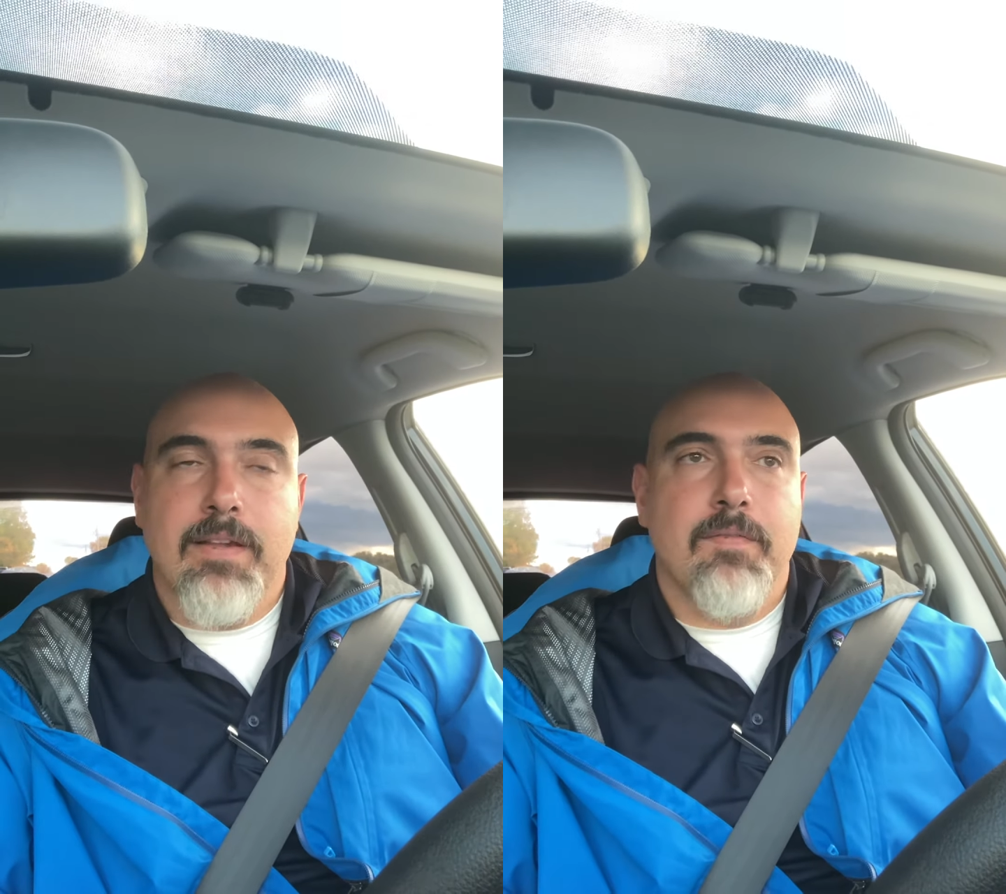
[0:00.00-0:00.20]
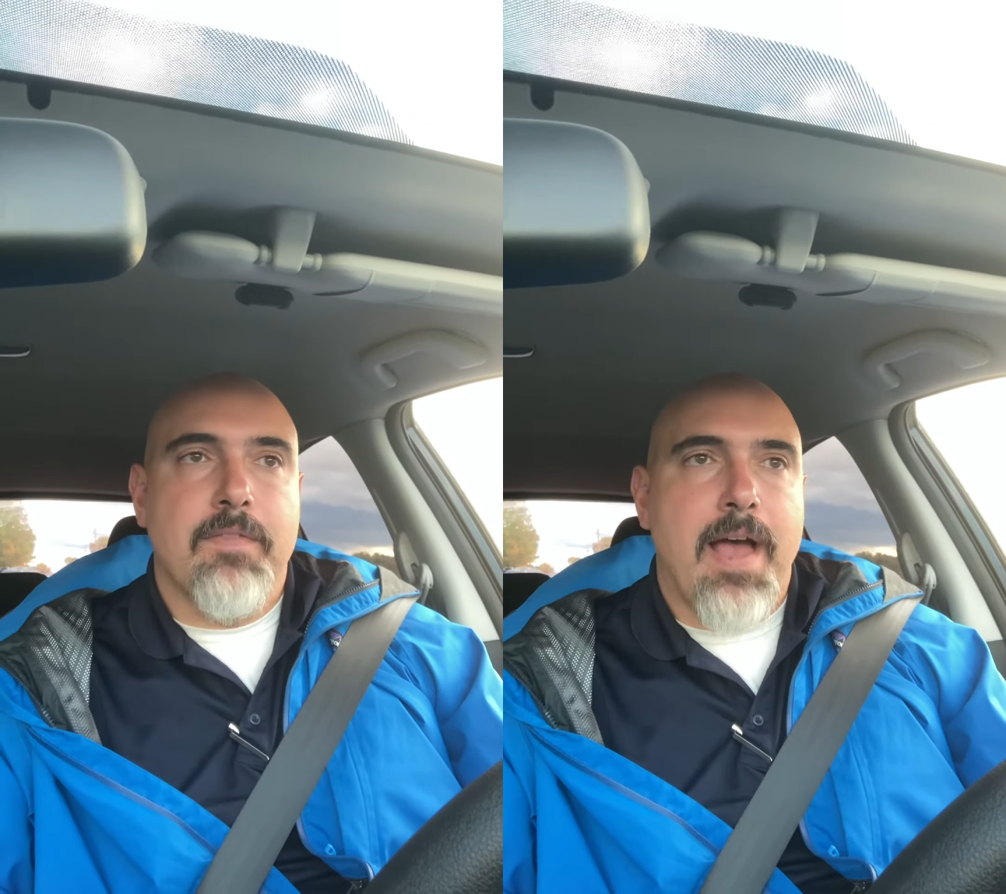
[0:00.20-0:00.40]

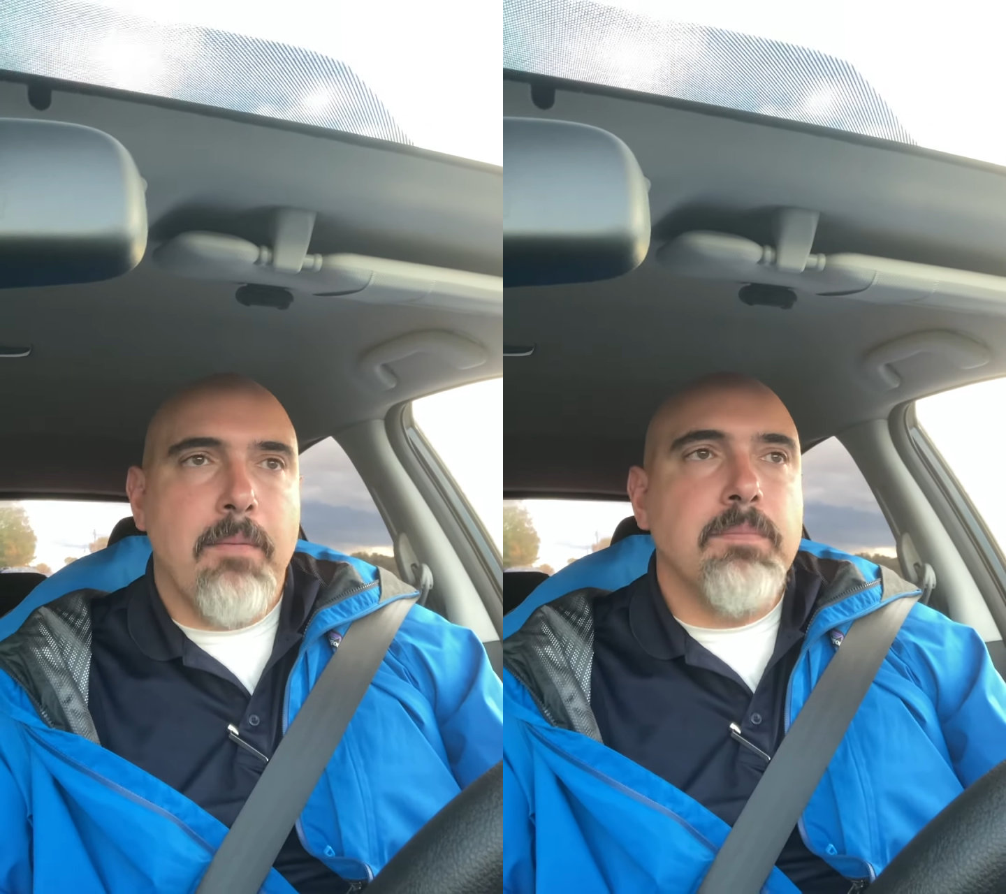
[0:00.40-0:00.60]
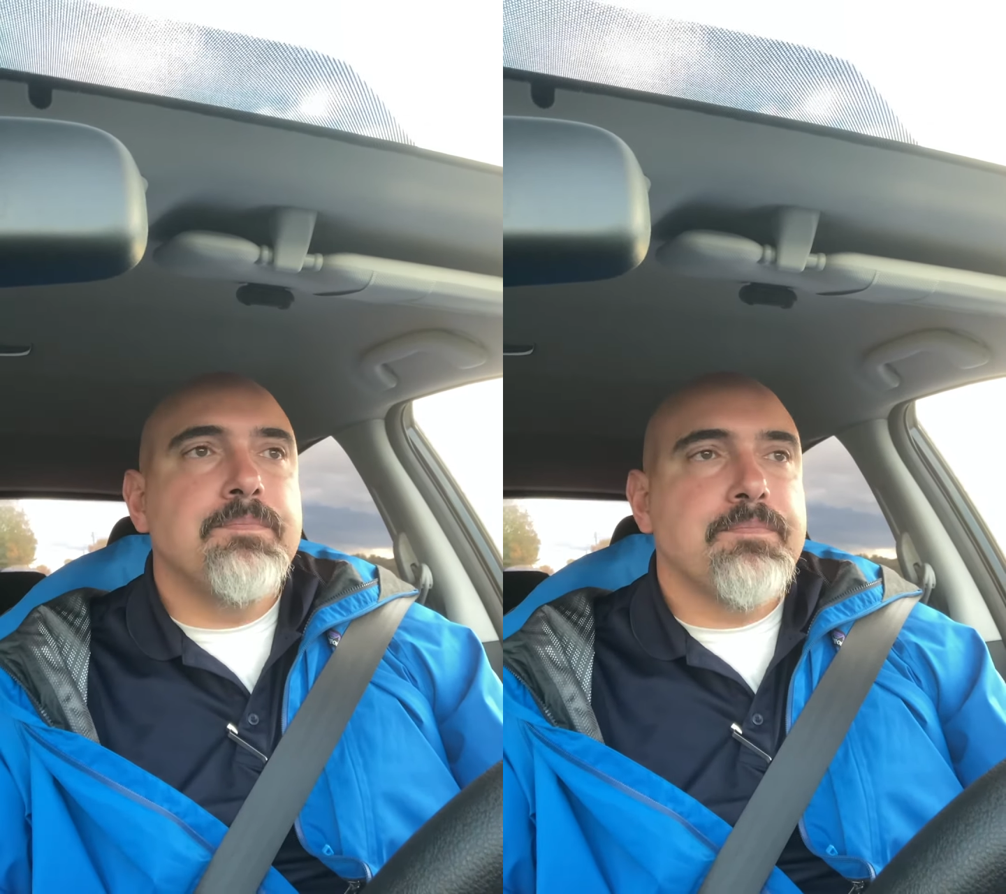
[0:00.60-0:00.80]
of
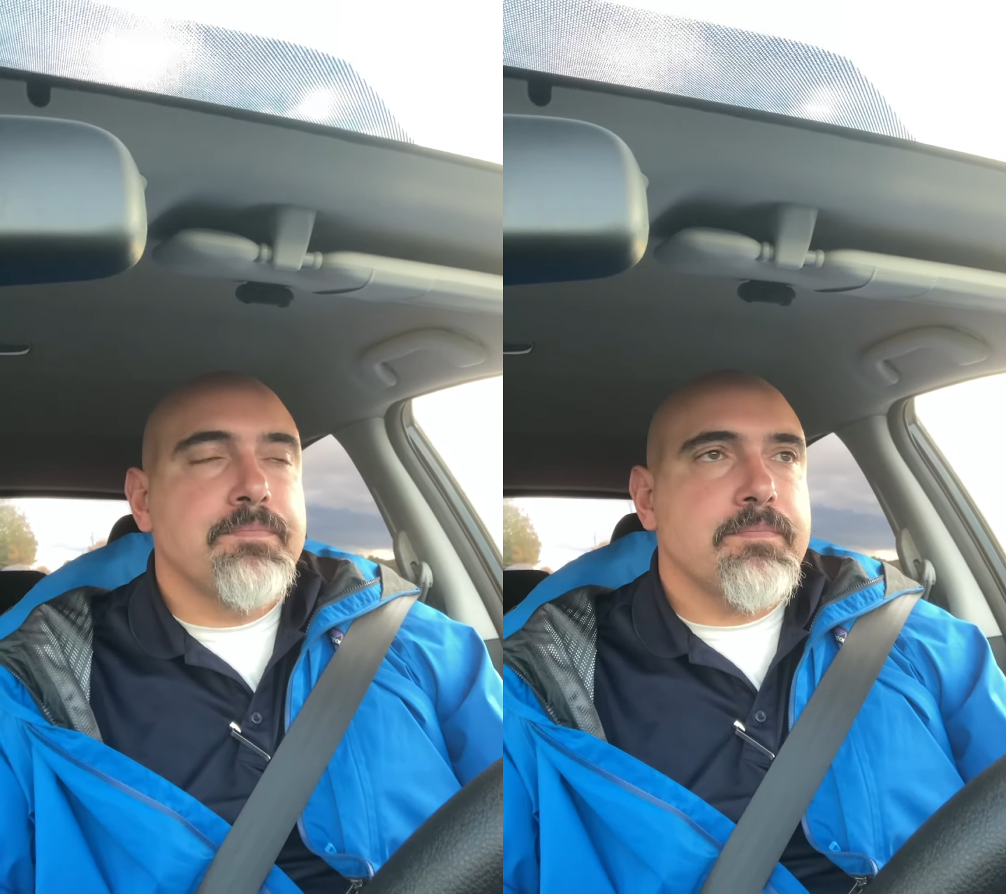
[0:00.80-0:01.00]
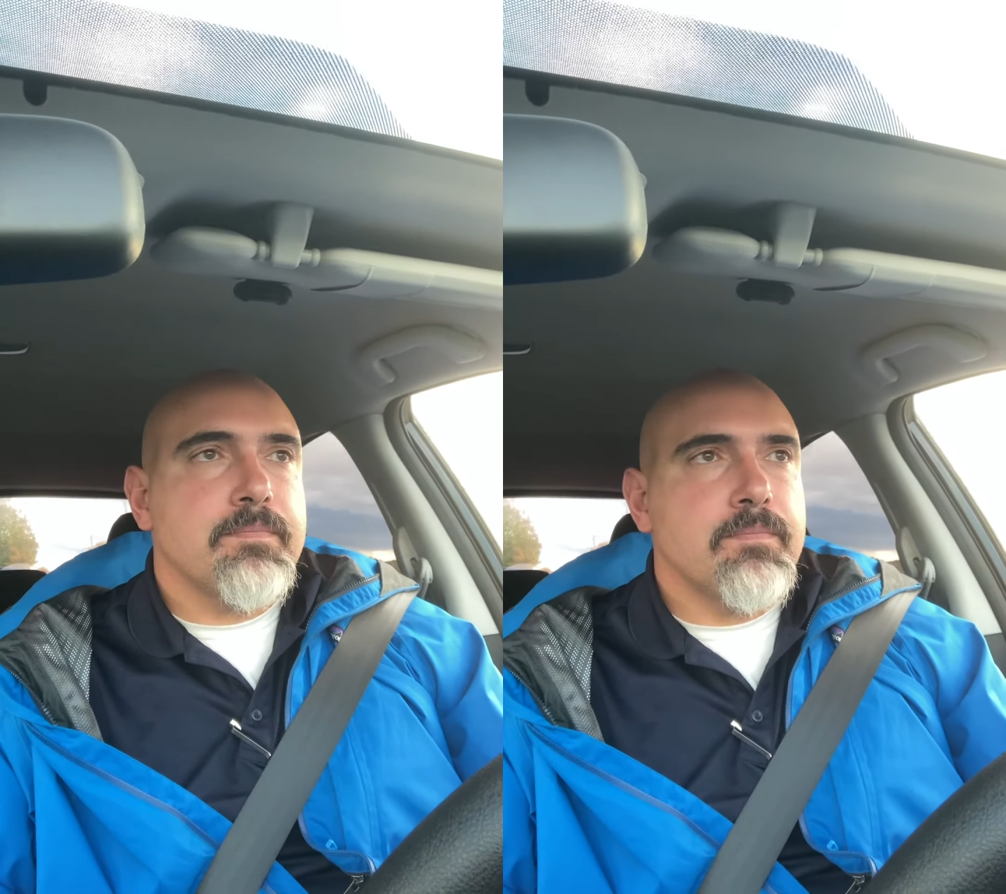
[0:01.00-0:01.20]

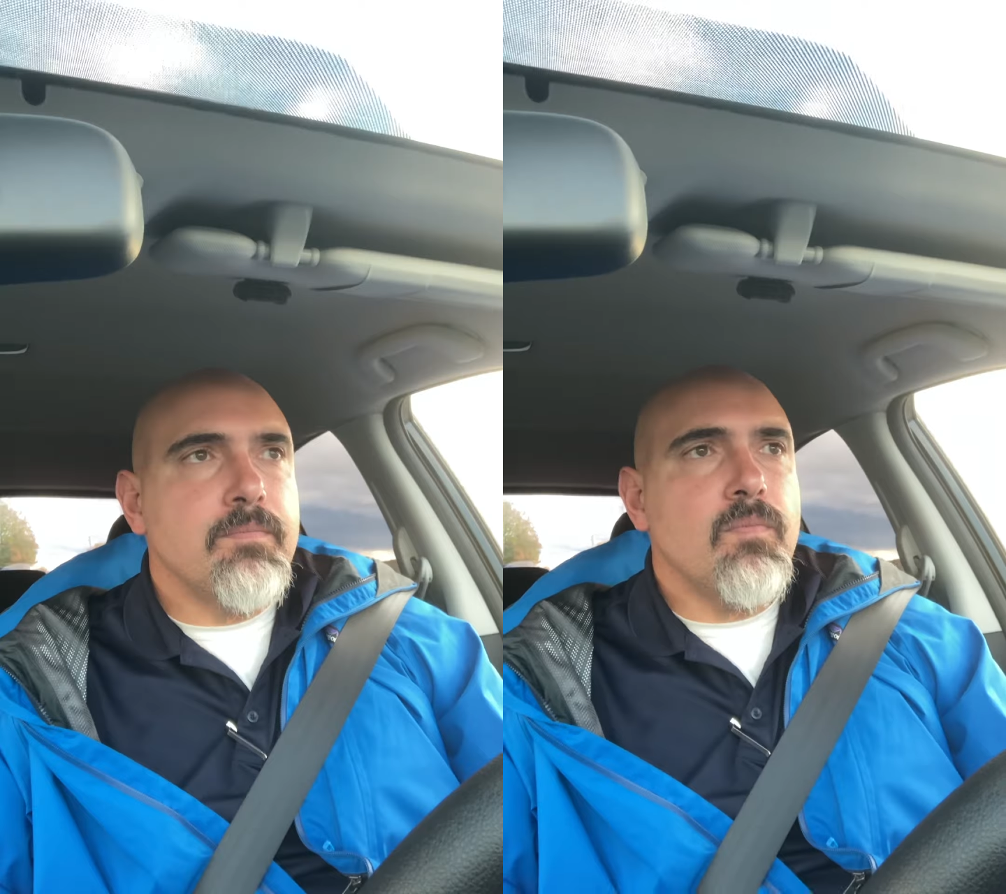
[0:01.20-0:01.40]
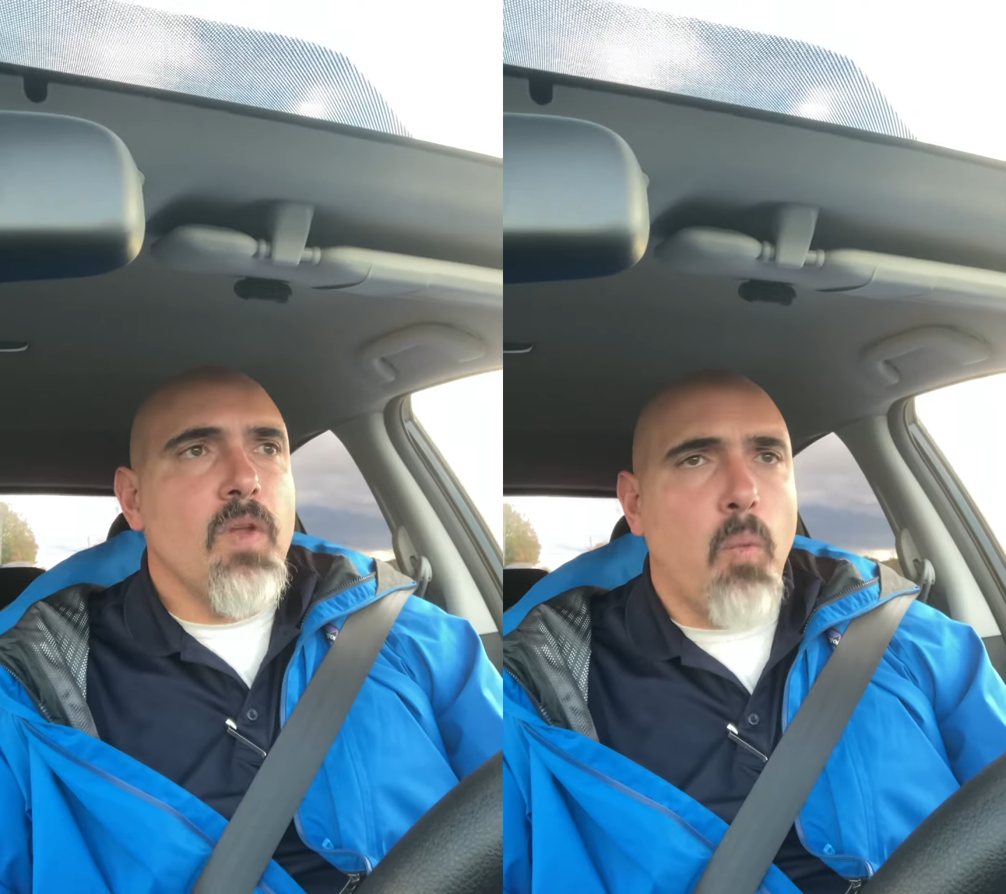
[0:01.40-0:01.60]

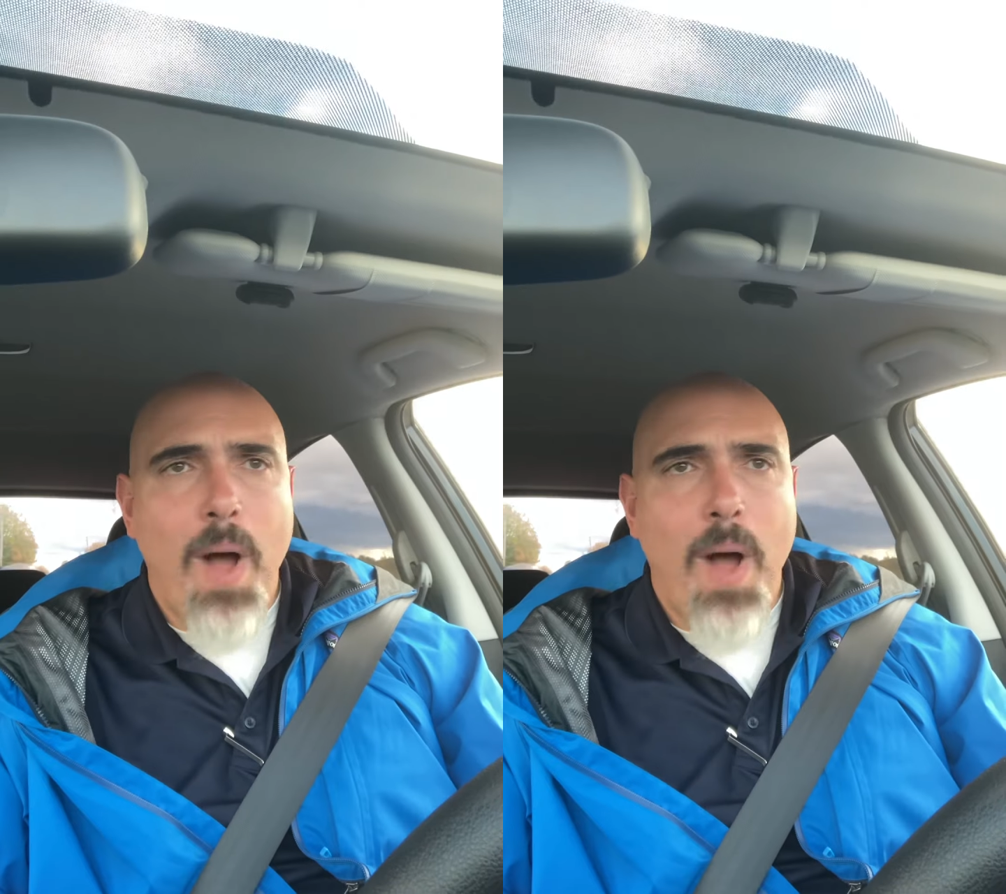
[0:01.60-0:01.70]
them,